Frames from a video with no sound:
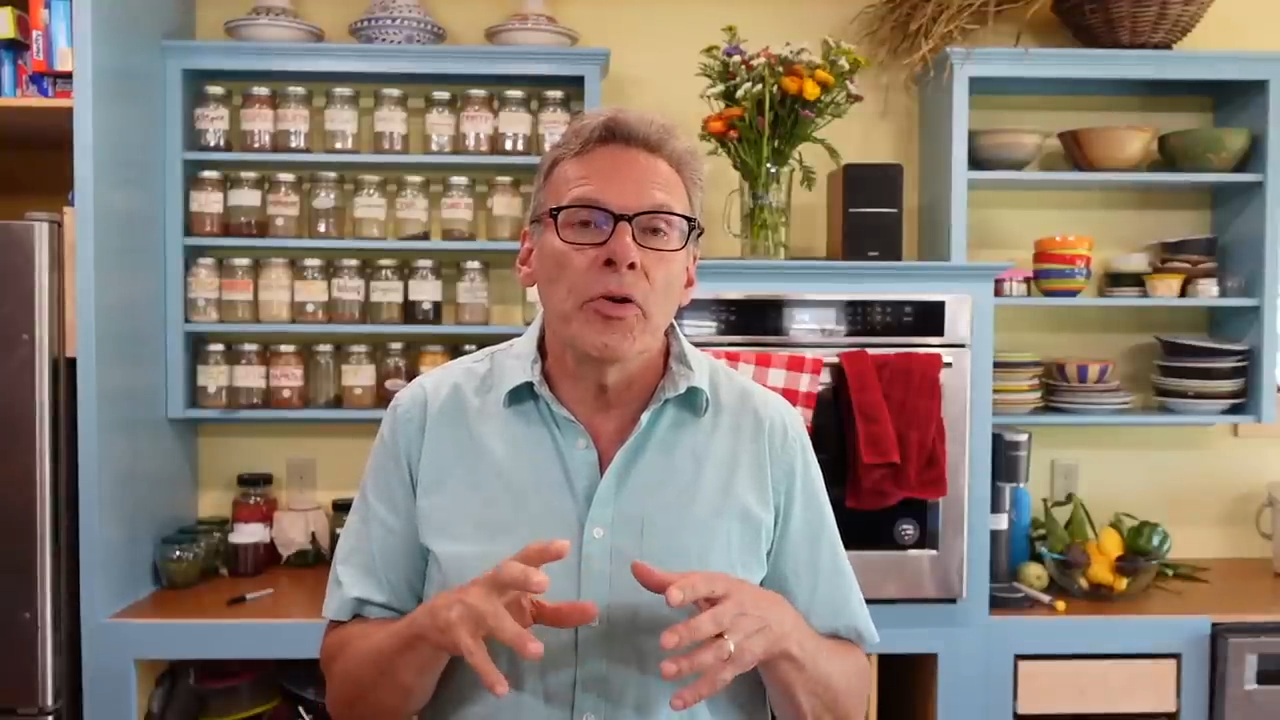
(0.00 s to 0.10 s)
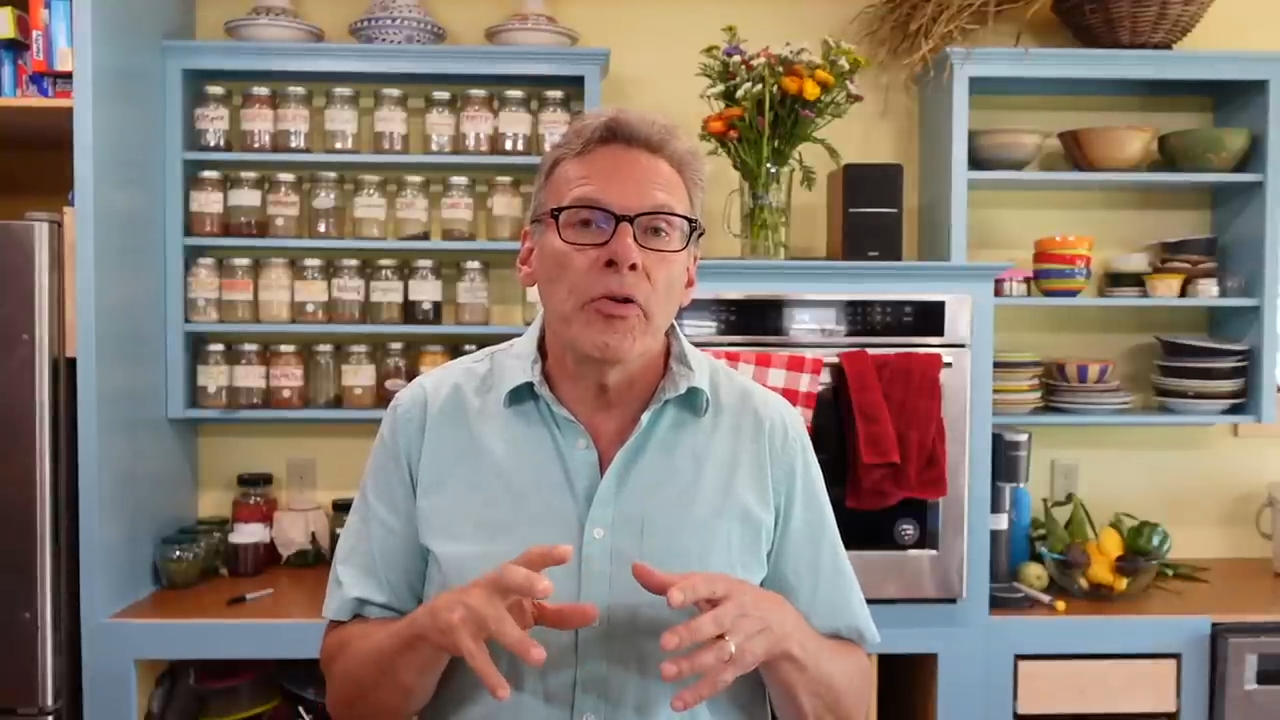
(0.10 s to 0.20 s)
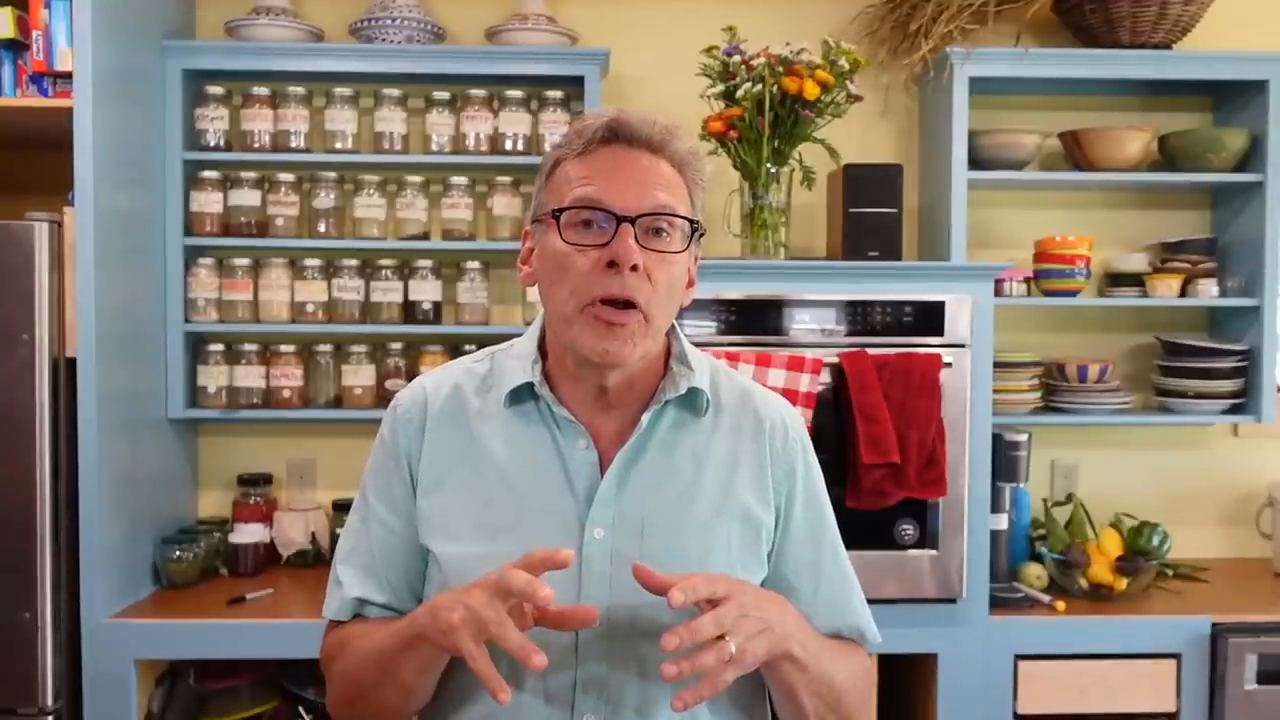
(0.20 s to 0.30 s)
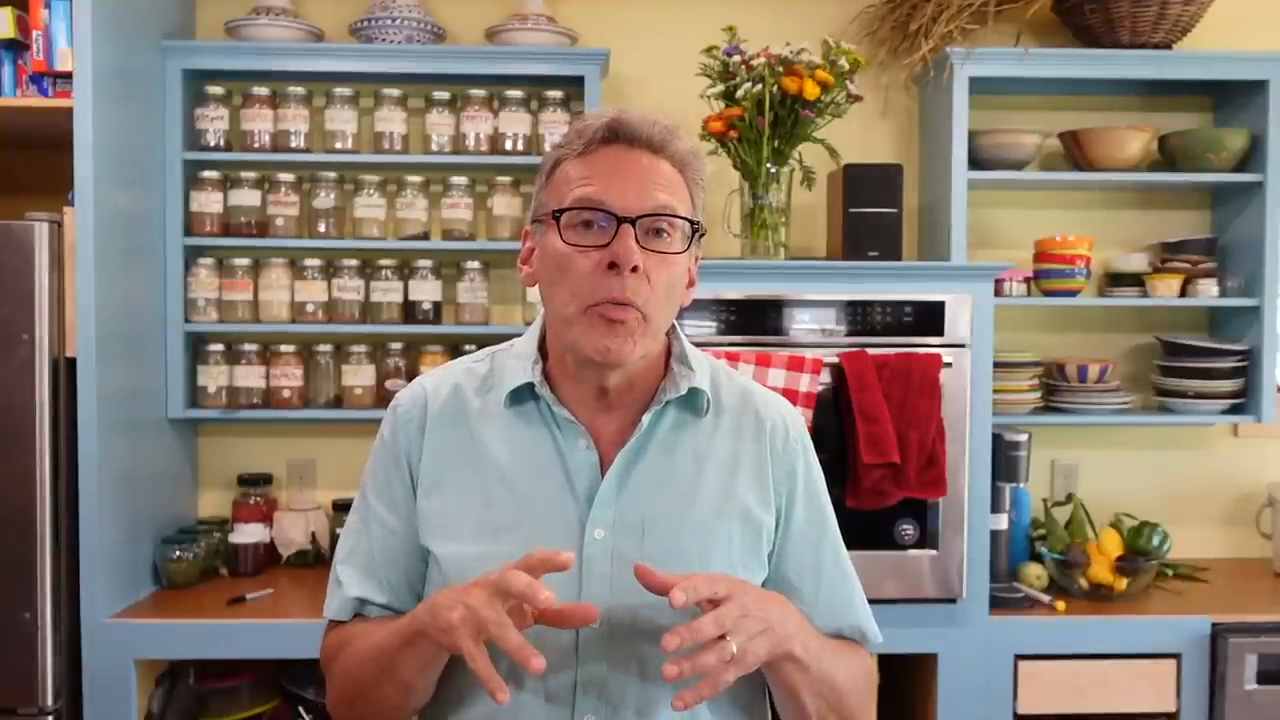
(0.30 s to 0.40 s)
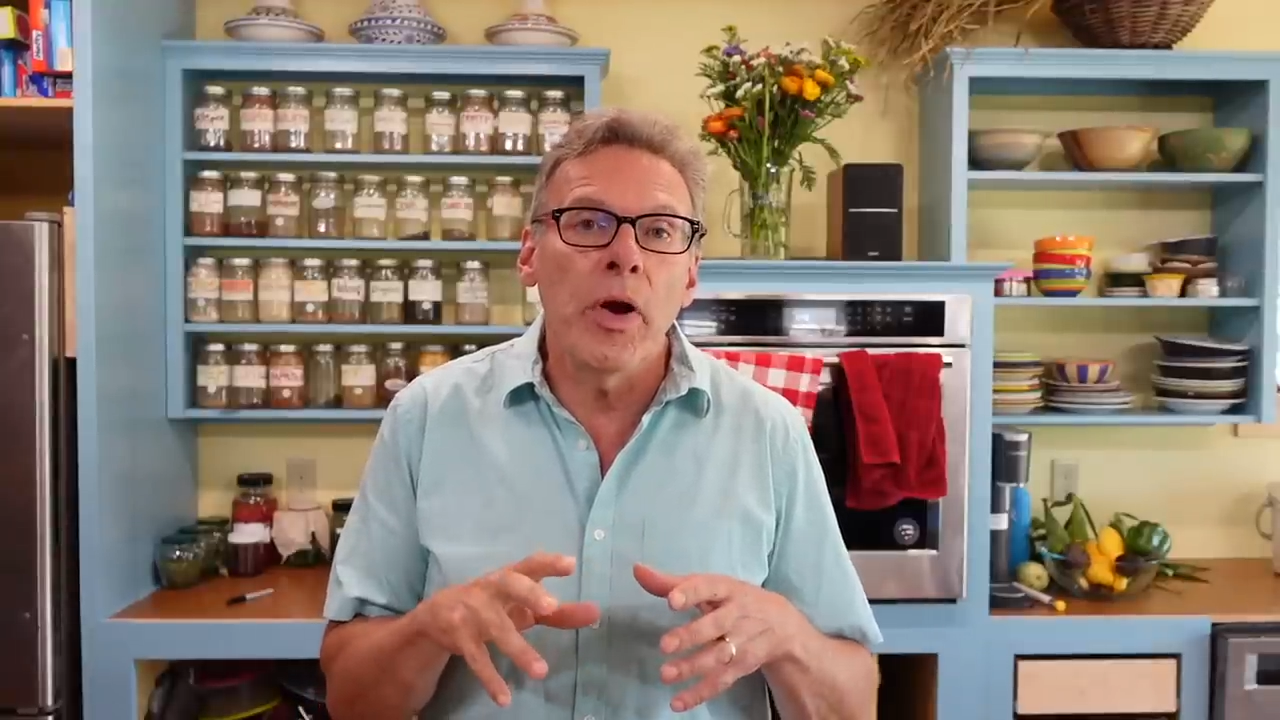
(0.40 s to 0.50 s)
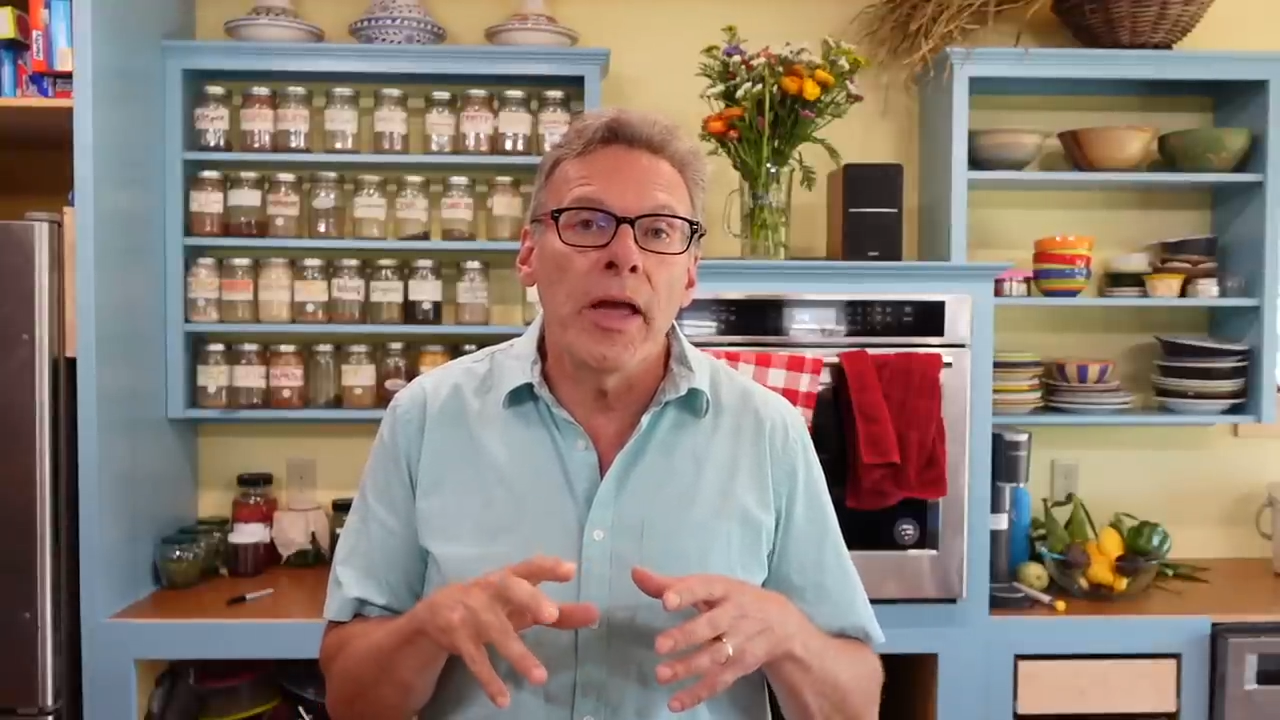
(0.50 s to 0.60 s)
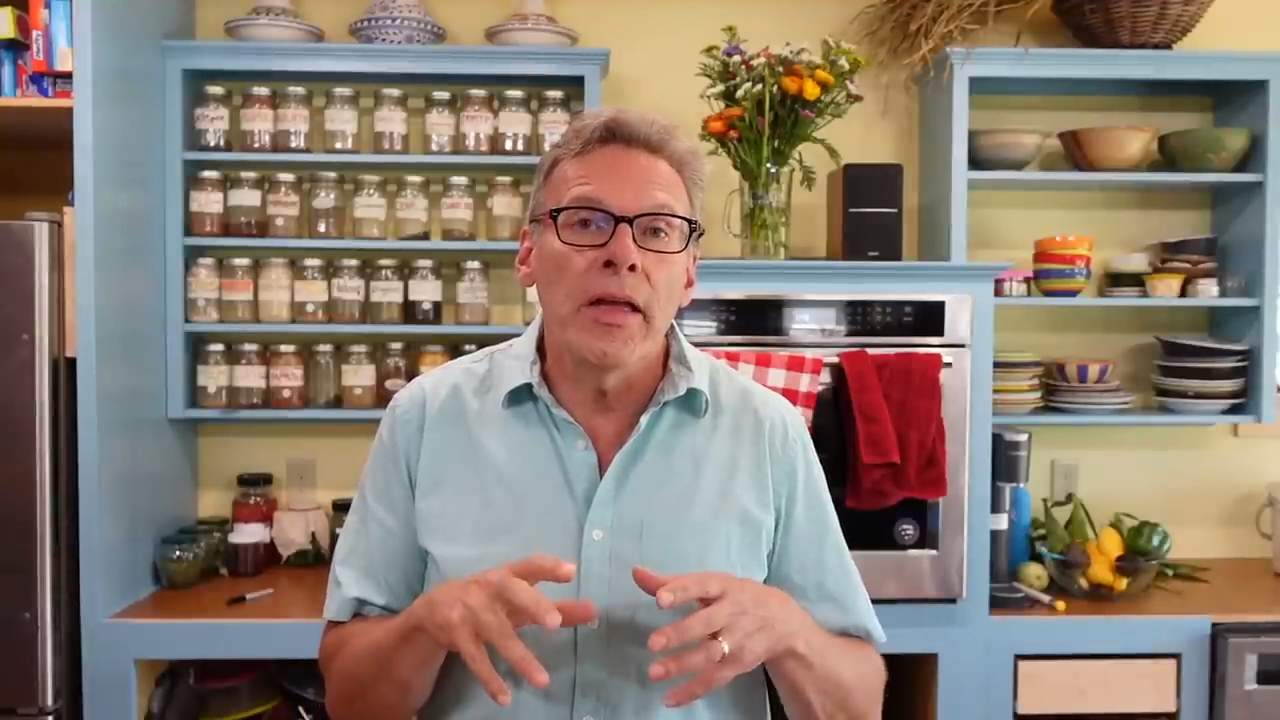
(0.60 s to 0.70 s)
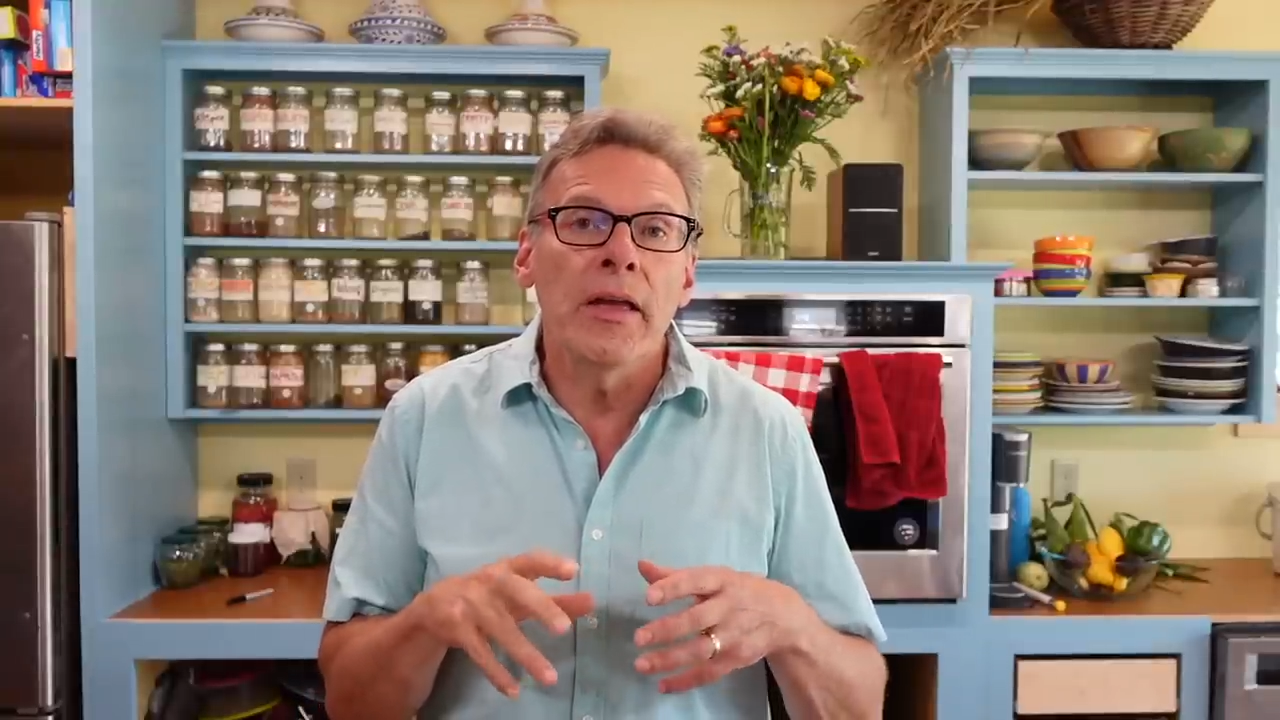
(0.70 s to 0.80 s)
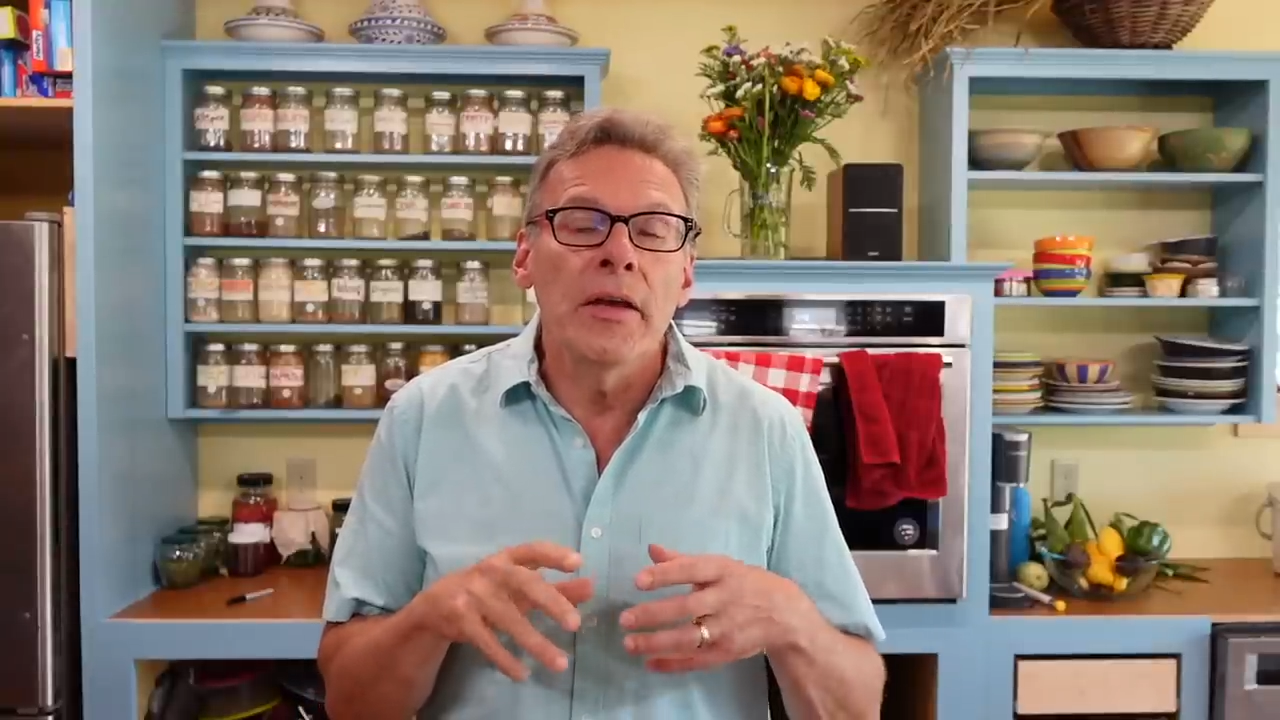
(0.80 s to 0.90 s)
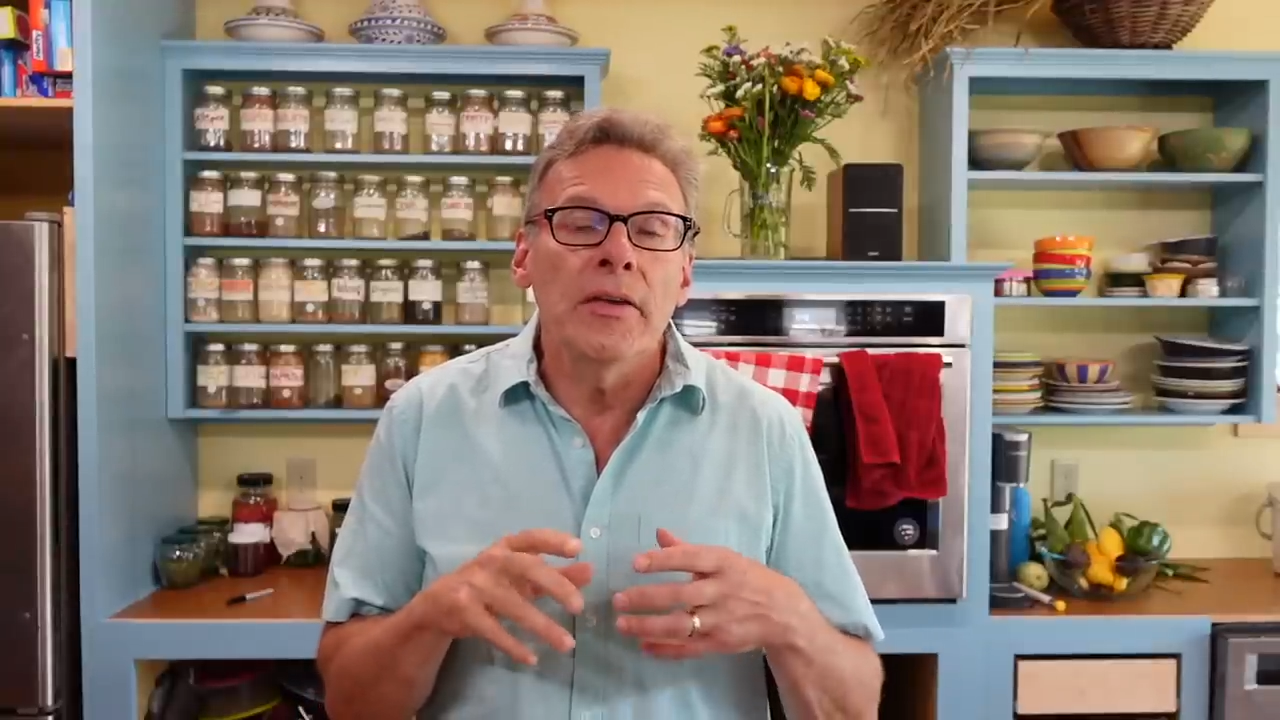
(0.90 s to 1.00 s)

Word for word: great way